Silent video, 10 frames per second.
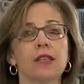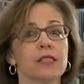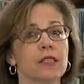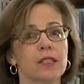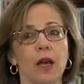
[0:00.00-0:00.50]

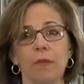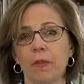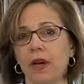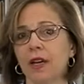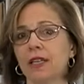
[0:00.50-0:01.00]
Stop
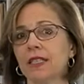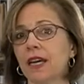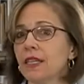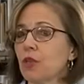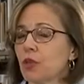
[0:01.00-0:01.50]
by
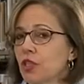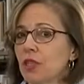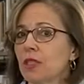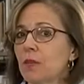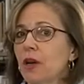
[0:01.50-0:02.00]
to ask
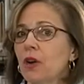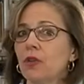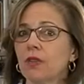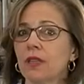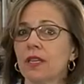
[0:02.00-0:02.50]
questions
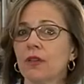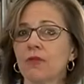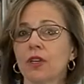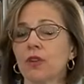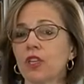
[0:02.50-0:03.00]
about the
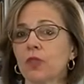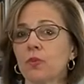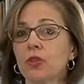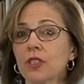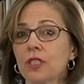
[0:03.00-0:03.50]
various
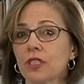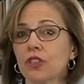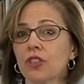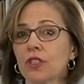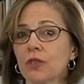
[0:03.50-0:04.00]
book
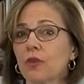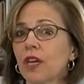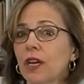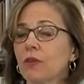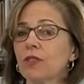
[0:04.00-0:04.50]
discussions we
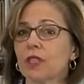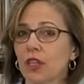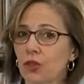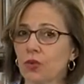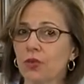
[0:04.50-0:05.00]
have
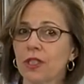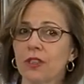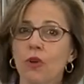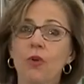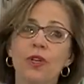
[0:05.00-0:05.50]
scheduled
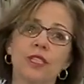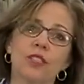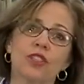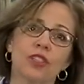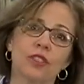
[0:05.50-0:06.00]
and
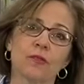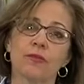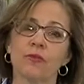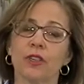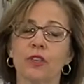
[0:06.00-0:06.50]
always just
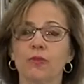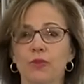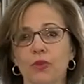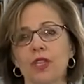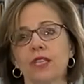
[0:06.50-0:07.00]
feel
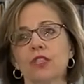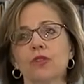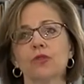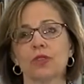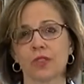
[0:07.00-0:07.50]
free
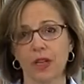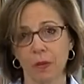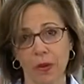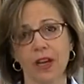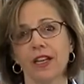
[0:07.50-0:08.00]
to
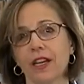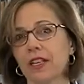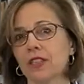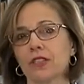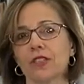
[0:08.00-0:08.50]
stop by and
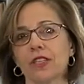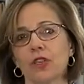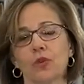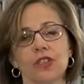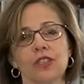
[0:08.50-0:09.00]
ask us
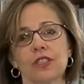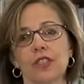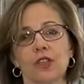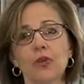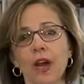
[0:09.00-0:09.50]
any questions
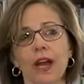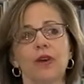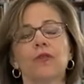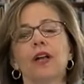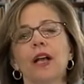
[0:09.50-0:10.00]
that you
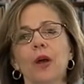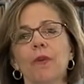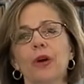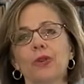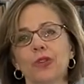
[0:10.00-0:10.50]
have
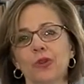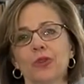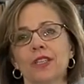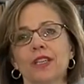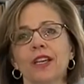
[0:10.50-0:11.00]
about
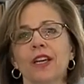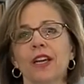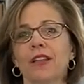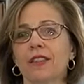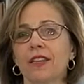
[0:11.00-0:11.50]
using
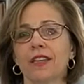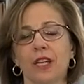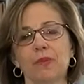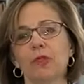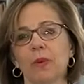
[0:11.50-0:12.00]
the
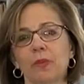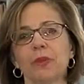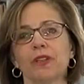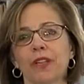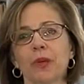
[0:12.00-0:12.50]
Ames
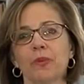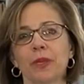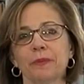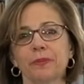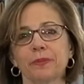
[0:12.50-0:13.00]
Public Library.